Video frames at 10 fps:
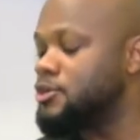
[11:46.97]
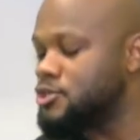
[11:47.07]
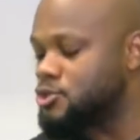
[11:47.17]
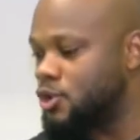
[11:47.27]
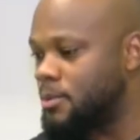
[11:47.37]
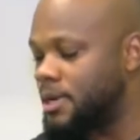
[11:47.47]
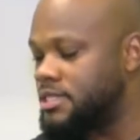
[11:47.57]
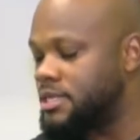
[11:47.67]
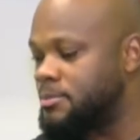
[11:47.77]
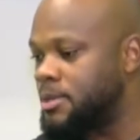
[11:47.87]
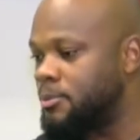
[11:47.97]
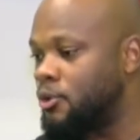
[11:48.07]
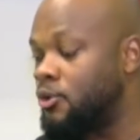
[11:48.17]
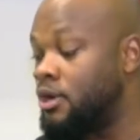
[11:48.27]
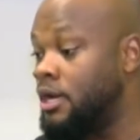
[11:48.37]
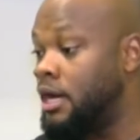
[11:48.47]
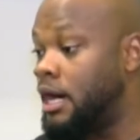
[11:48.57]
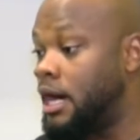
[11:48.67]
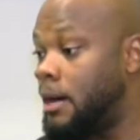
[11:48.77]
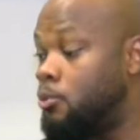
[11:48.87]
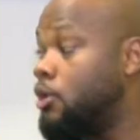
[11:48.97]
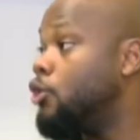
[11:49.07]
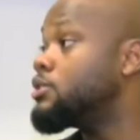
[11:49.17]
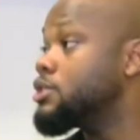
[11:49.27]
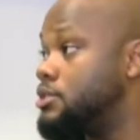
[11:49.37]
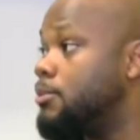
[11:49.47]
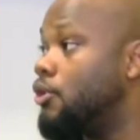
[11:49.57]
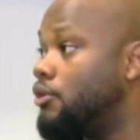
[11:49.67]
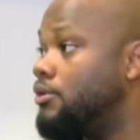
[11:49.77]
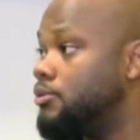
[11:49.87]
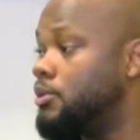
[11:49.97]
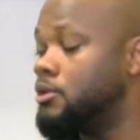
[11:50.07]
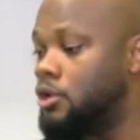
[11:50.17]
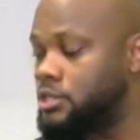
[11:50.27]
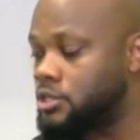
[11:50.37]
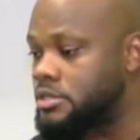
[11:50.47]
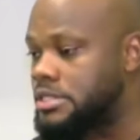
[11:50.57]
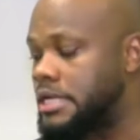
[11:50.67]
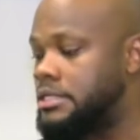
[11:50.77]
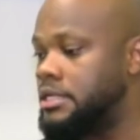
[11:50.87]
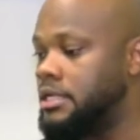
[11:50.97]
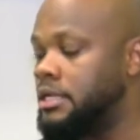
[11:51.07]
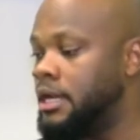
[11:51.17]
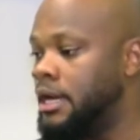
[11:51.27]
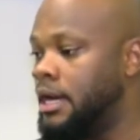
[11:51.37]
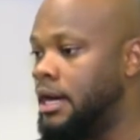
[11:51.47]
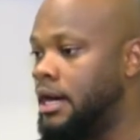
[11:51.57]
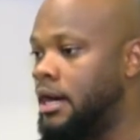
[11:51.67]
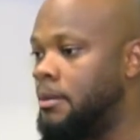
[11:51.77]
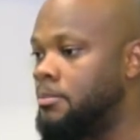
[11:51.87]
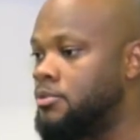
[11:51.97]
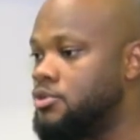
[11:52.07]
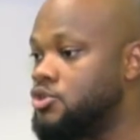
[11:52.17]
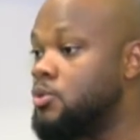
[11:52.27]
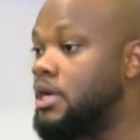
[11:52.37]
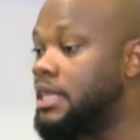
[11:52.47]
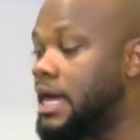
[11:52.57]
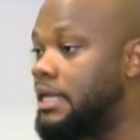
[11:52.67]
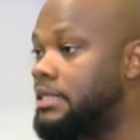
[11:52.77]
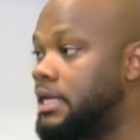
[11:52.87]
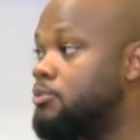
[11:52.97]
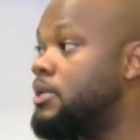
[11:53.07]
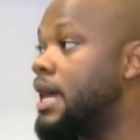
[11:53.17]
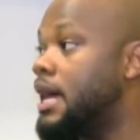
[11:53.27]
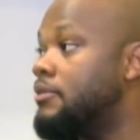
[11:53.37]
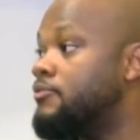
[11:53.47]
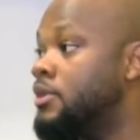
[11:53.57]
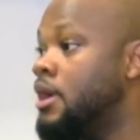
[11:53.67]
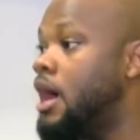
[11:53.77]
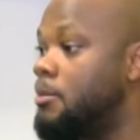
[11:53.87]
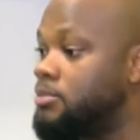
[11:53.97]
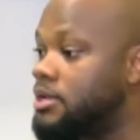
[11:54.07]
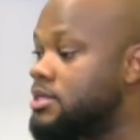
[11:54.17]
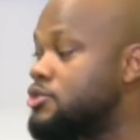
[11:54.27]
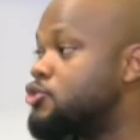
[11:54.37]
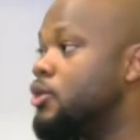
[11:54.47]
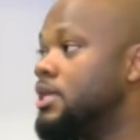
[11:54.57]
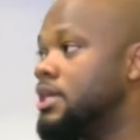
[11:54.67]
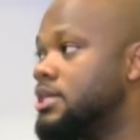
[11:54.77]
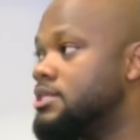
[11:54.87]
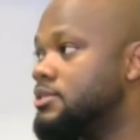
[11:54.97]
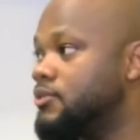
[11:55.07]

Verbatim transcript: because you talk about it a bit more. Um, we're launching tomorrow. We're launching on Saturday, um, so we're glad that we have our brothers joining us,